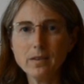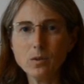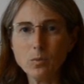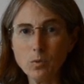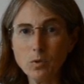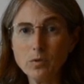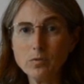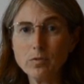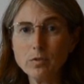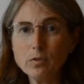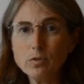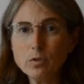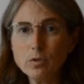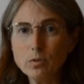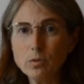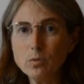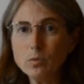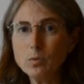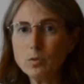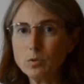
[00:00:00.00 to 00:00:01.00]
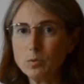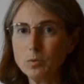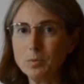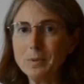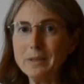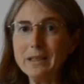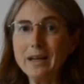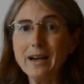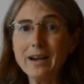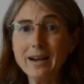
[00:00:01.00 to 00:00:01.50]
the word for to, which
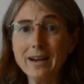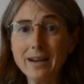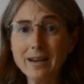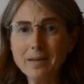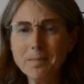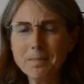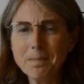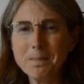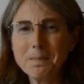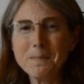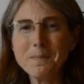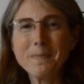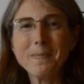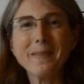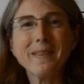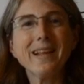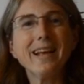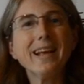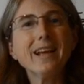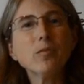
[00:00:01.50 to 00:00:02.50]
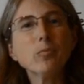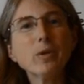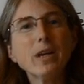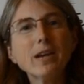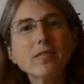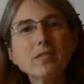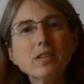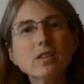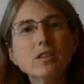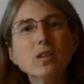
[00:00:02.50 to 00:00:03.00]
would be a, and
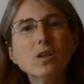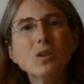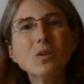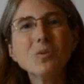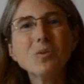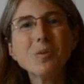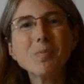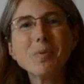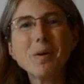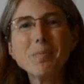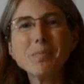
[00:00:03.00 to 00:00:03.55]
we have to know the